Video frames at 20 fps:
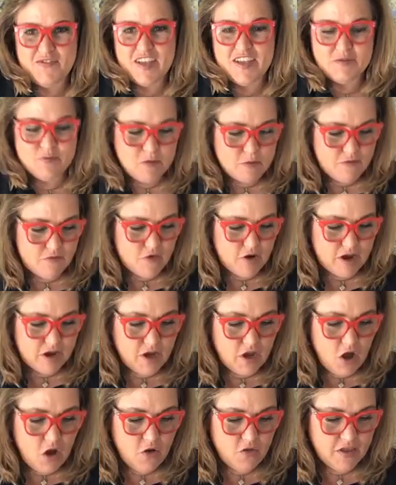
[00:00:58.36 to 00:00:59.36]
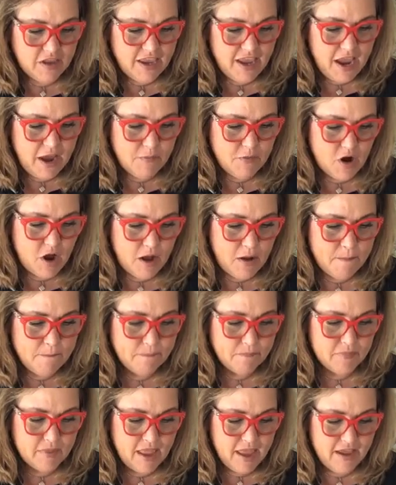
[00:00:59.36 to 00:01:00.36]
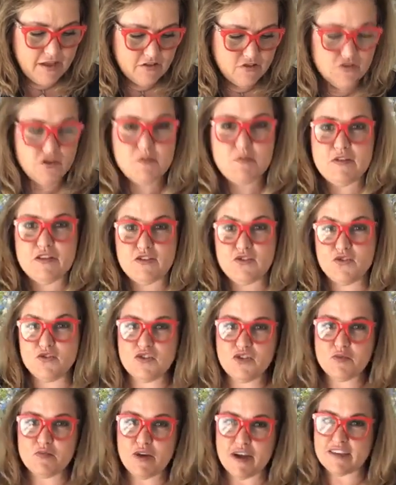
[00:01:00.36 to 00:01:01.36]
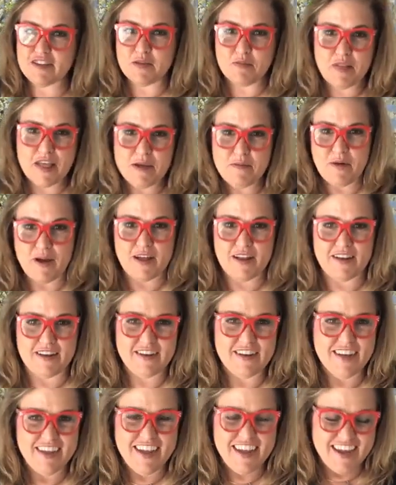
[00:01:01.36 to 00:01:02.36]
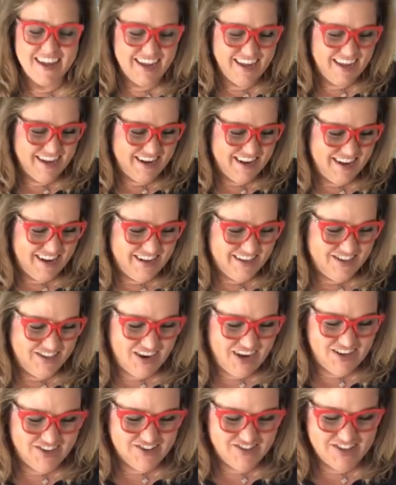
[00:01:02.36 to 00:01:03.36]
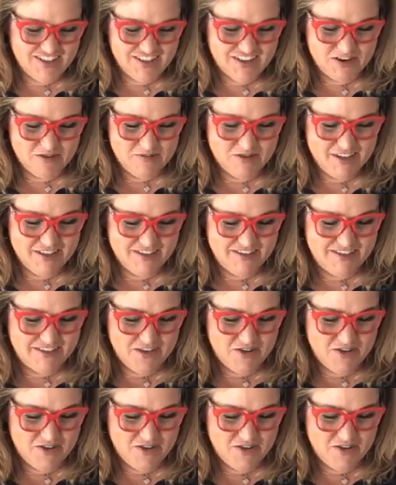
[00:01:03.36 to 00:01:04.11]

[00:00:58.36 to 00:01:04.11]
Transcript: Facebook before I go, the camera angle's good, but as soon as you press the play button, it changes a little bit.